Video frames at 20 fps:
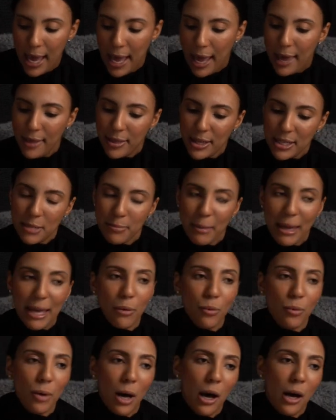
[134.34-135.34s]
And this may
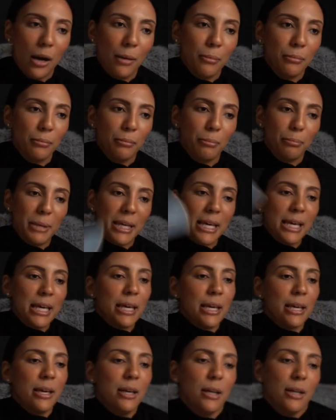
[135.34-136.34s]
um,
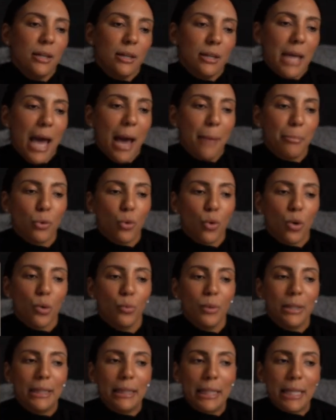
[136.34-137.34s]
be, Capricorn,
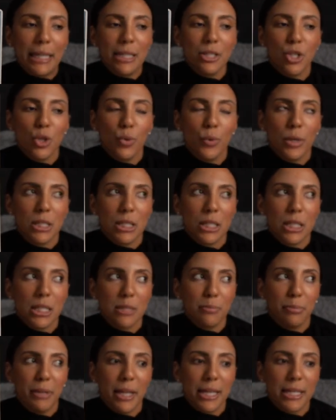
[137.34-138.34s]
what leads you into this
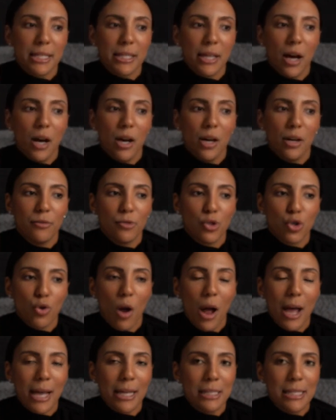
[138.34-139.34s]
place of
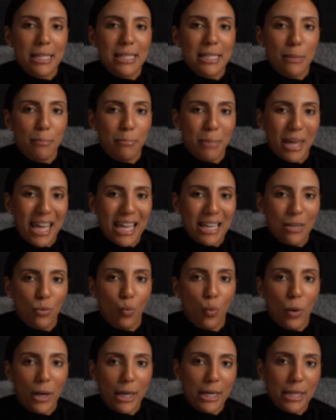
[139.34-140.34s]
trying to debate
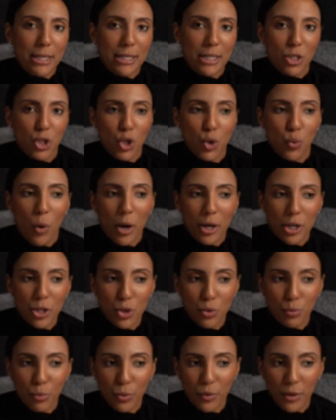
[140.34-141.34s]
what it is that you want to
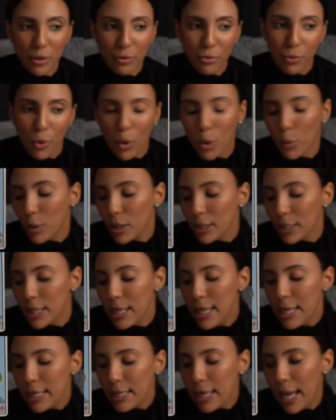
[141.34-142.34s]
do moving forward.
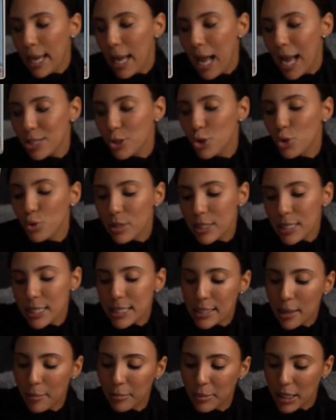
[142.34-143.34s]
Okay, I do see
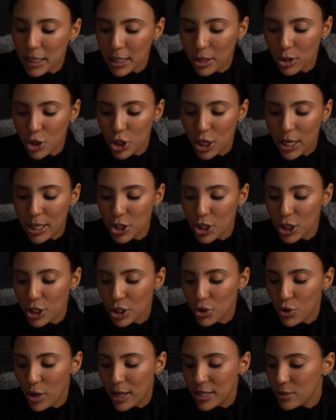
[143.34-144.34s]
something here changing and
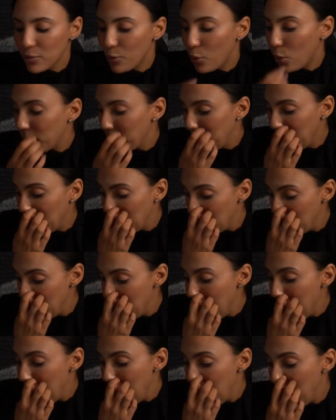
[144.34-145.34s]
transforming,
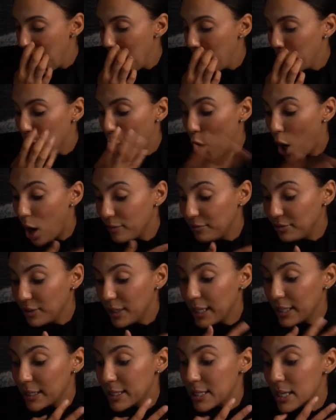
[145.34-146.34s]
um,
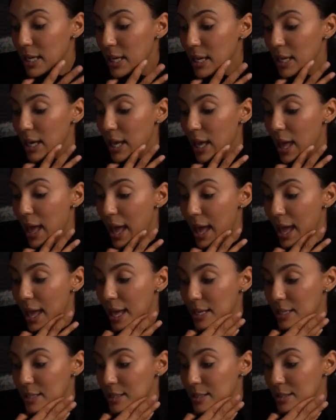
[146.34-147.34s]
conflict,
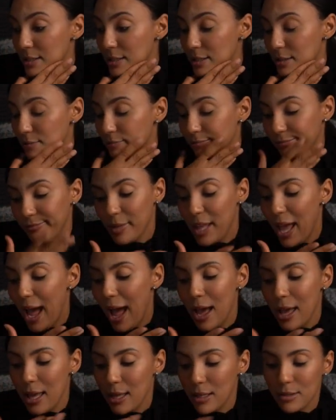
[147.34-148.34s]
and
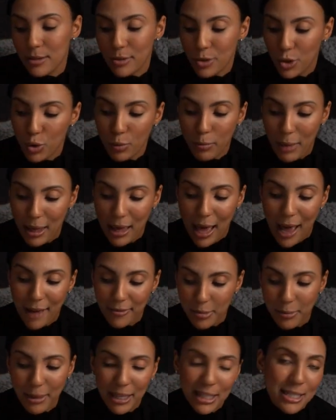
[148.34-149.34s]
yeah, it's, you may have
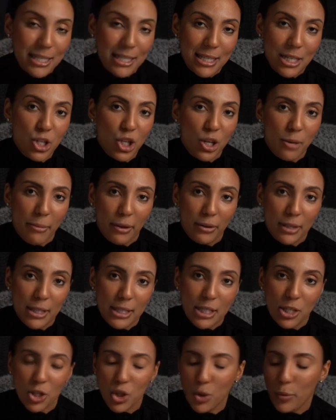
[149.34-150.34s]
to make a decision about this
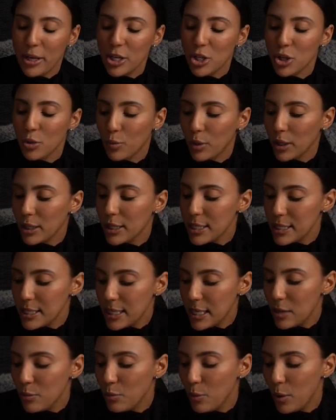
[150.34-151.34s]
situation. We're going to
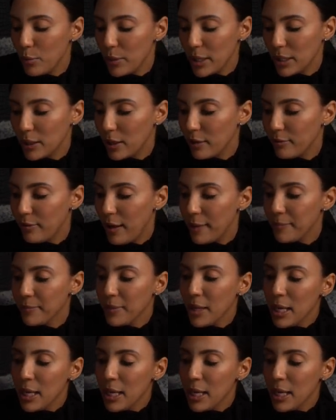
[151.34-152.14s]
see when we clarify.